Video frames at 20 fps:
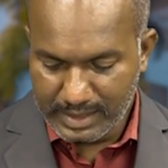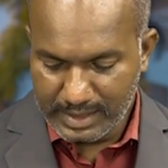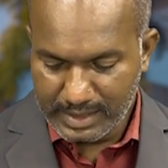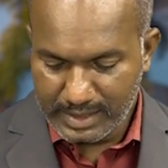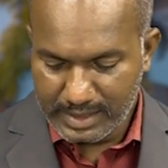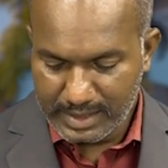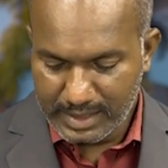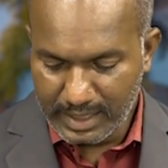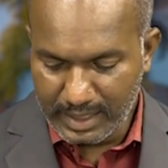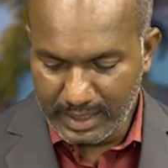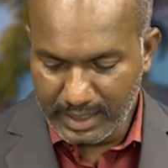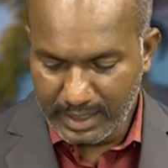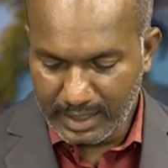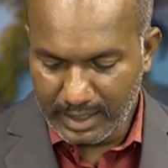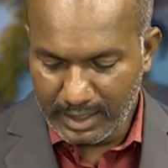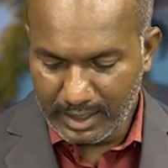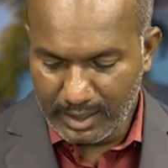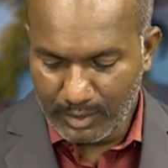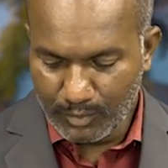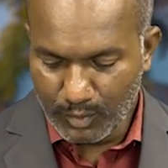central
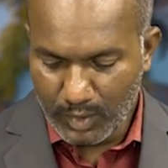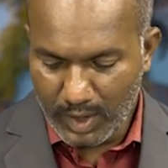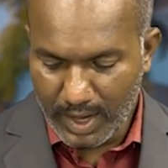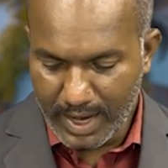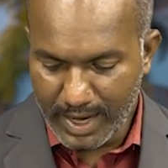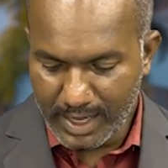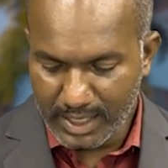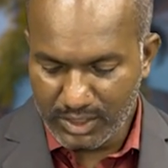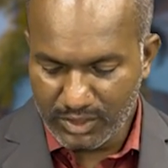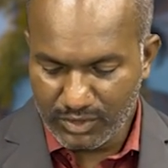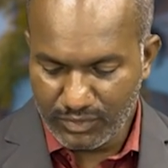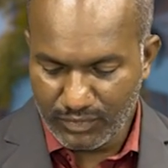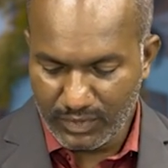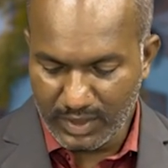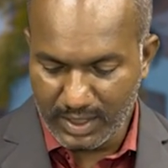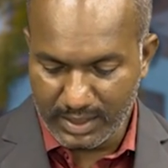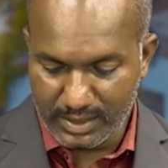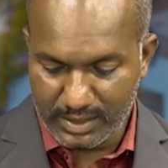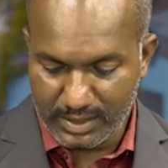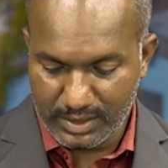limb has
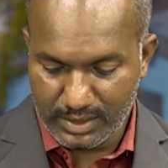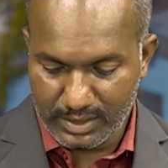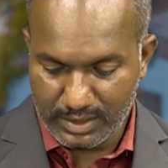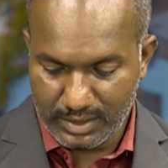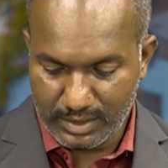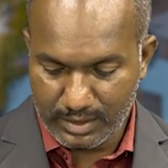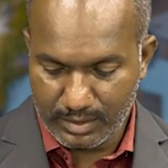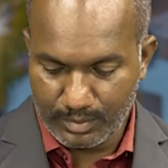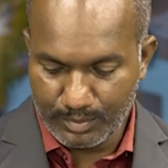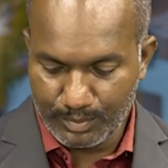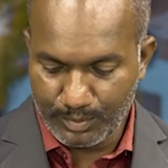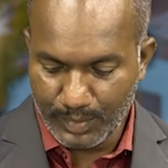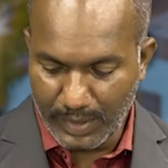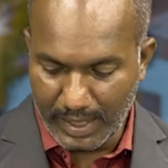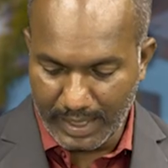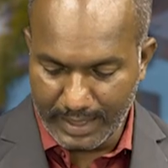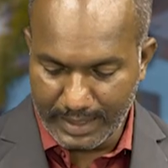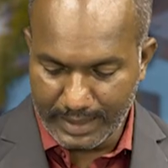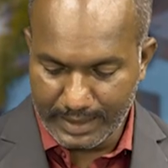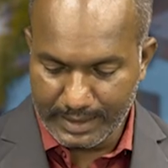flux
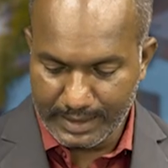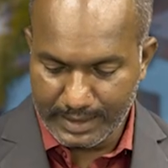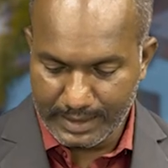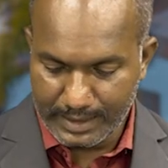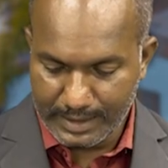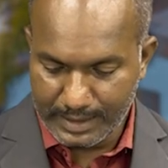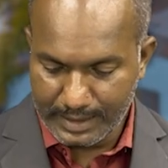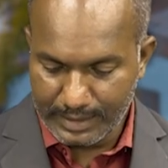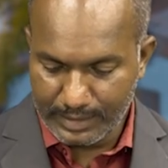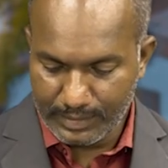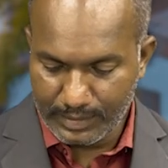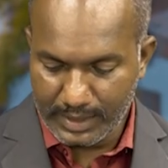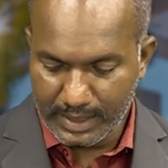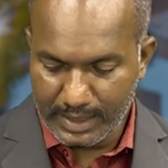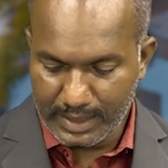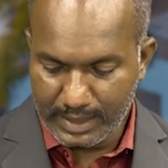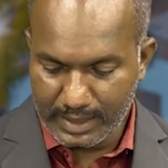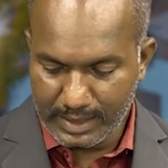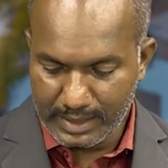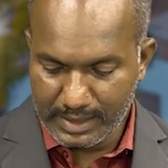pi.
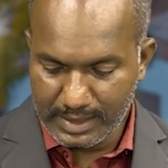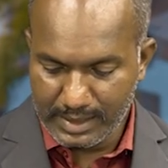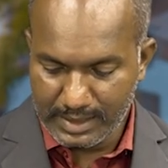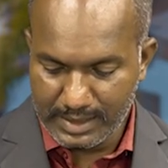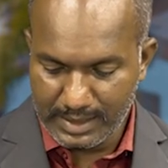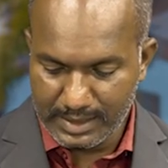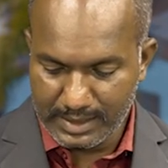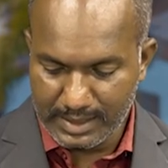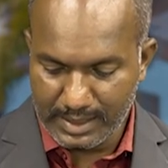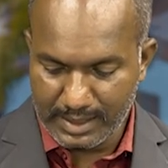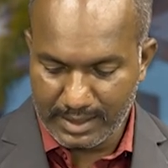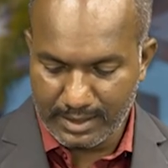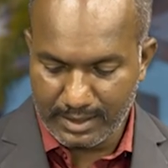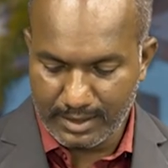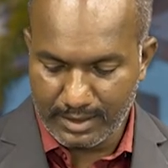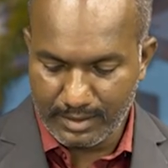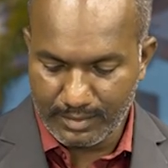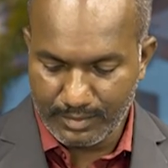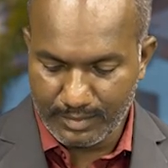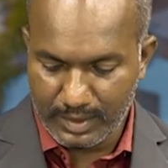Okay, this is central
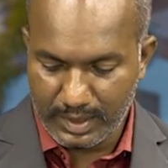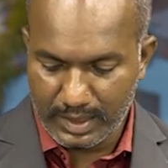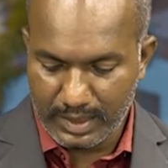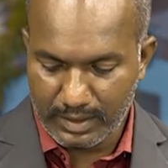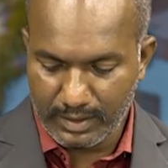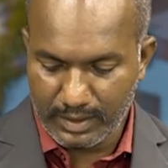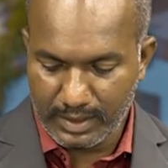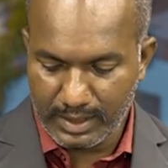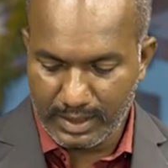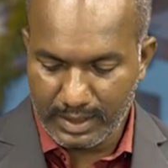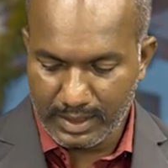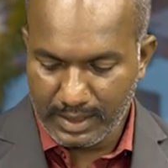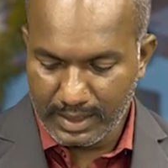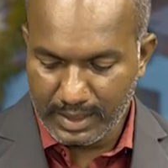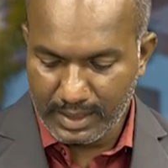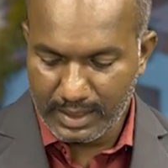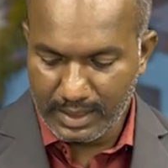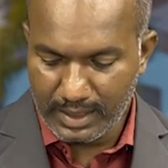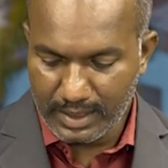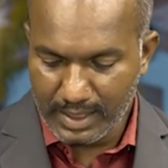limb. Okay,
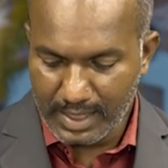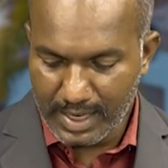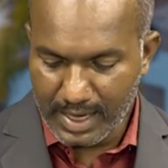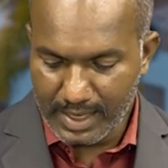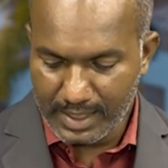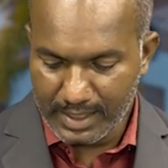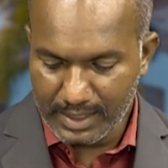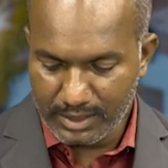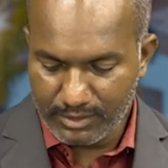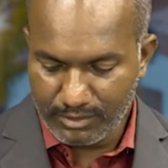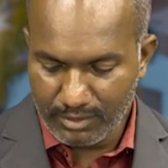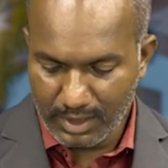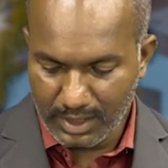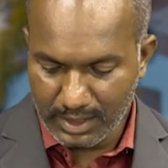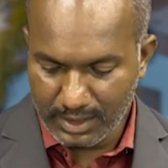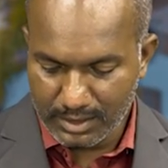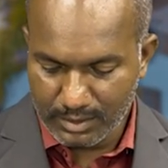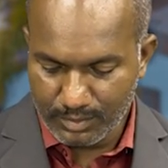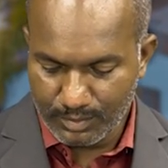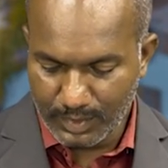it carries
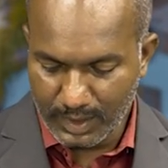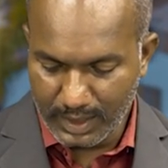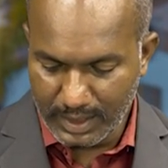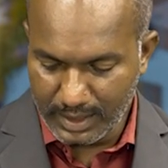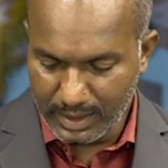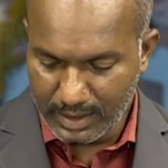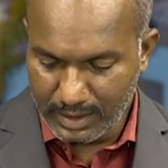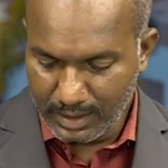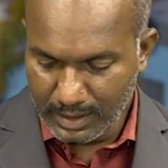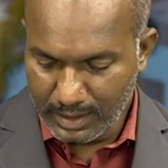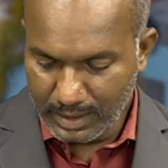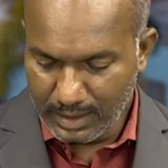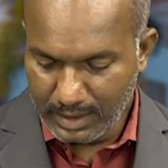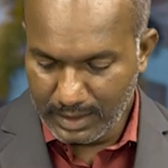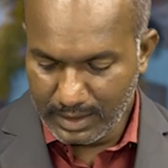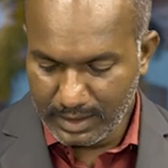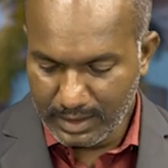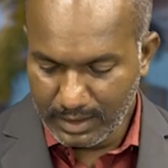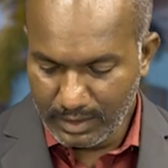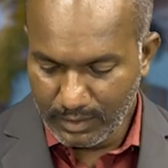flux pi,
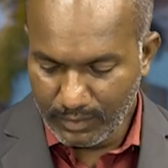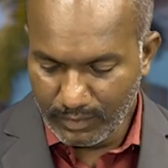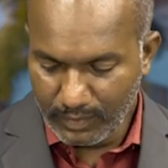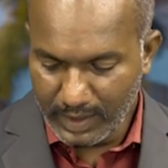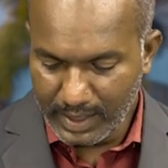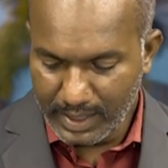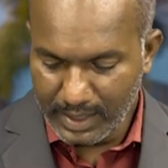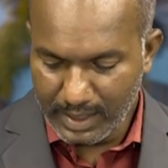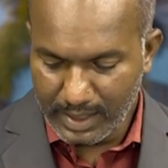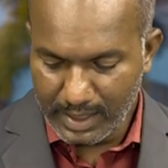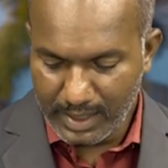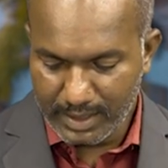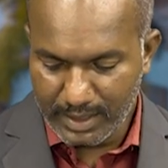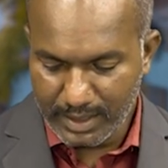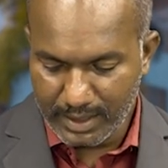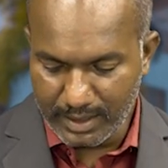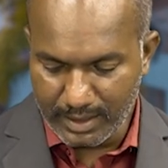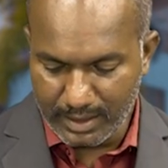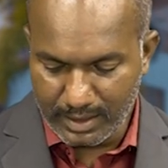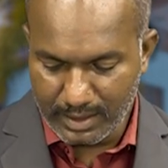while
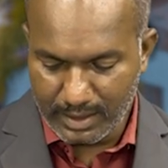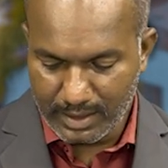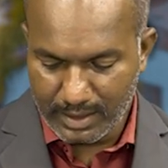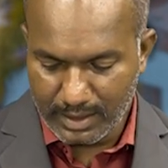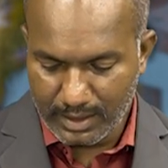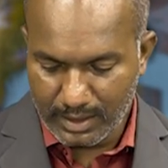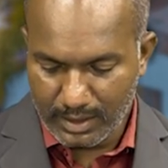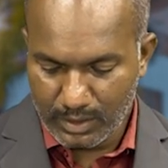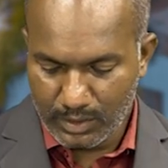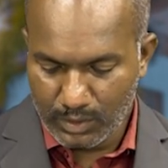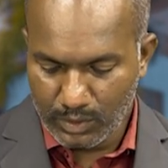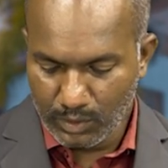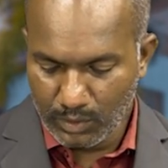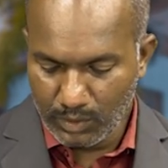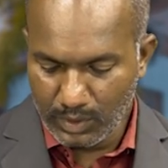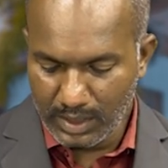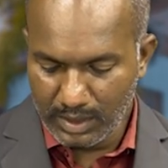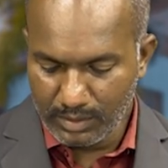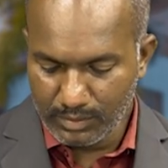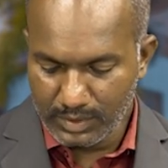other two
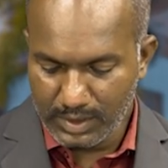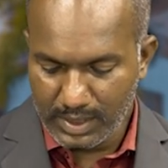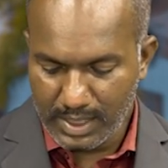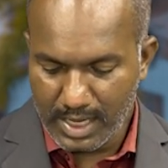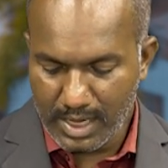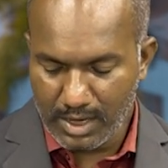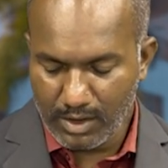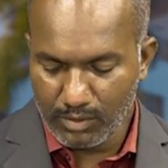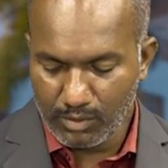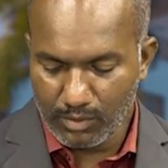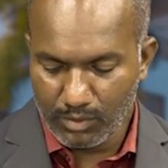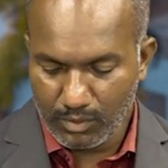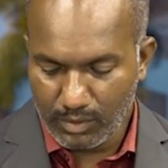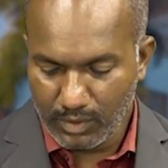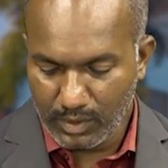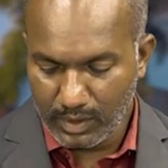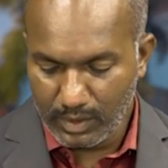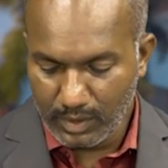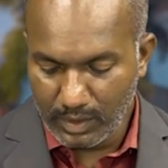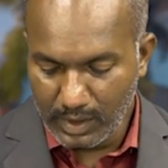limbs have
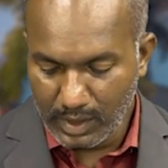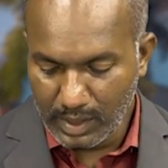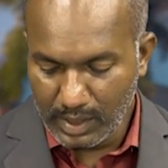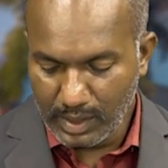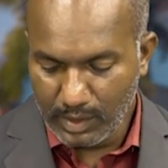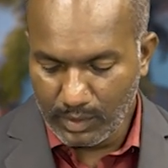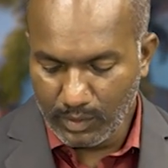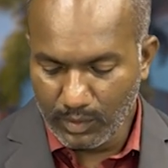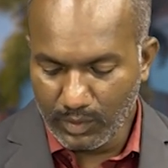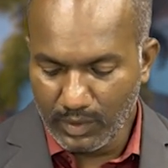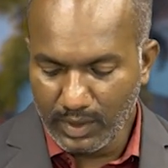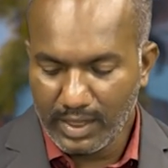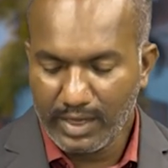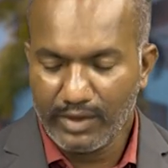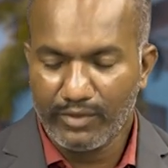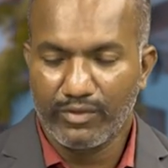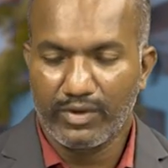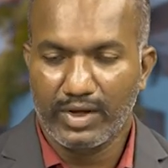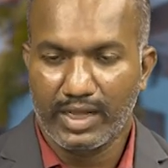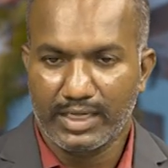
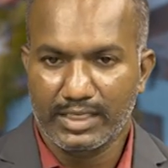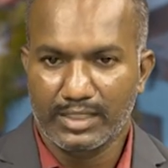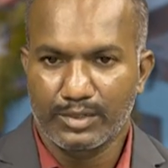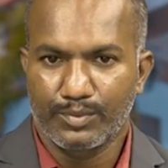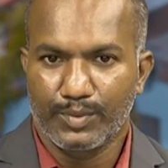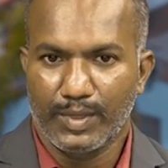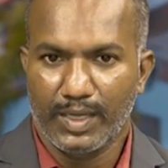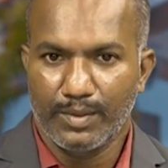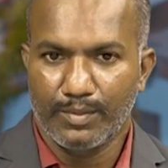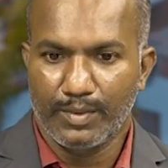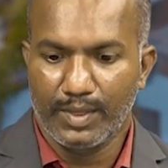only flux pi